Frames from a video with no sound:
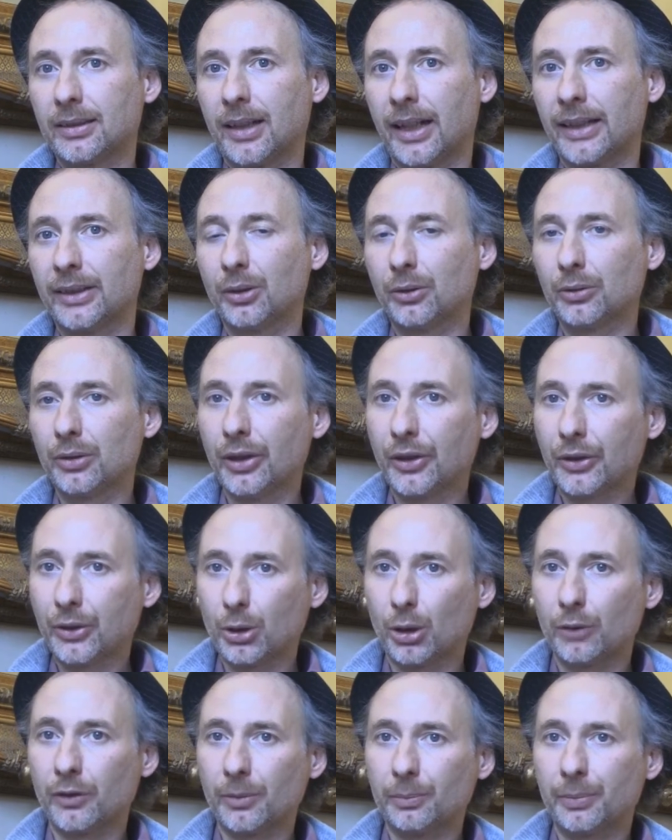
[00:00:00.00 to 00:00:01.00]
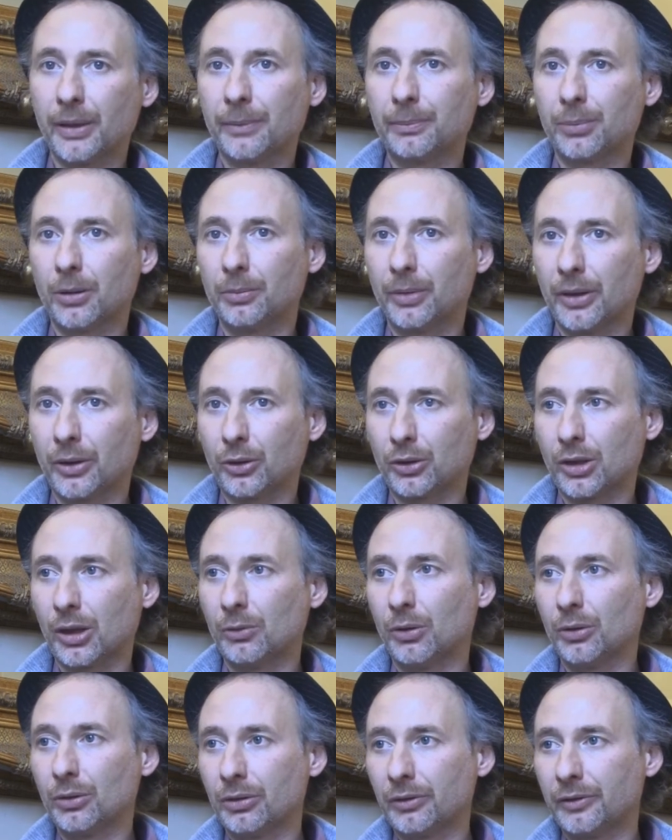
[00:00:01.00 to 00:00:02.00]
I don't discover people because I
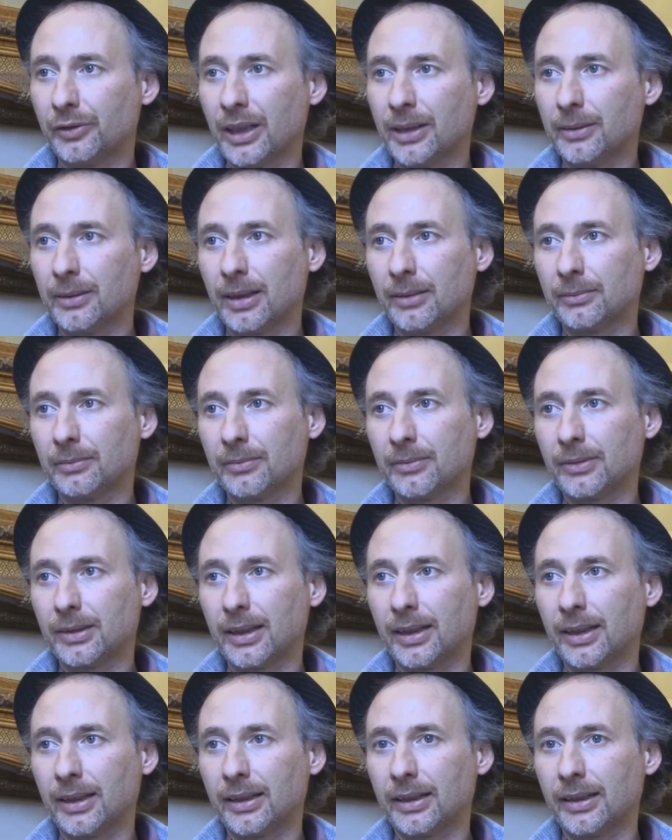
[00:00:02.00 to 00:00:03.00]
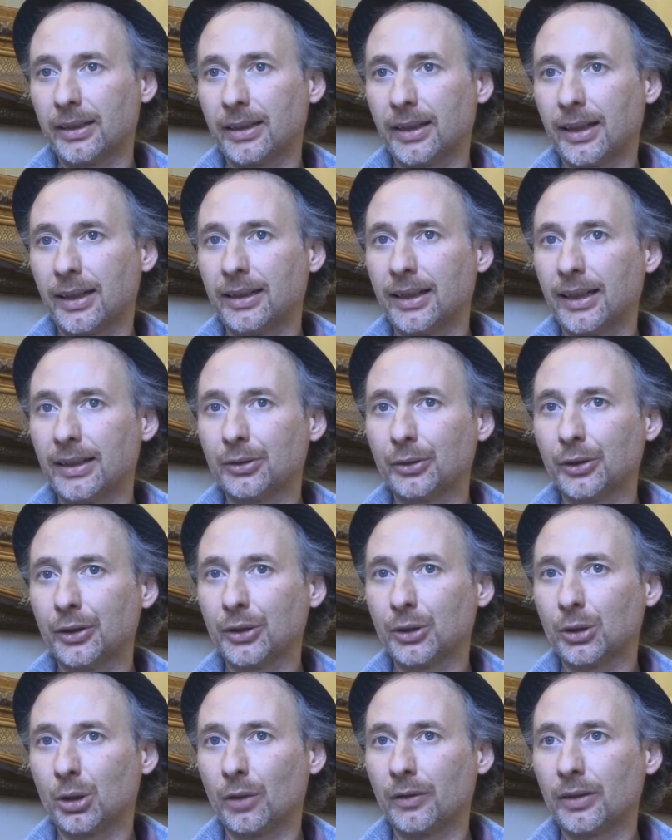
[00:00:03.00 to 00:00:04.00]
want to film them. I like to
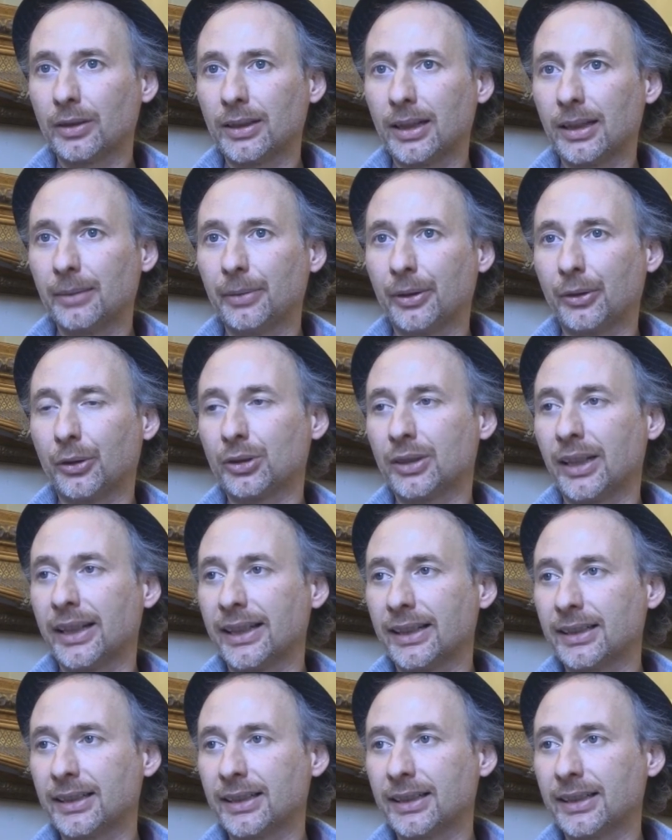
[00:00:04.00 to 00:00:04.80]
discover them because they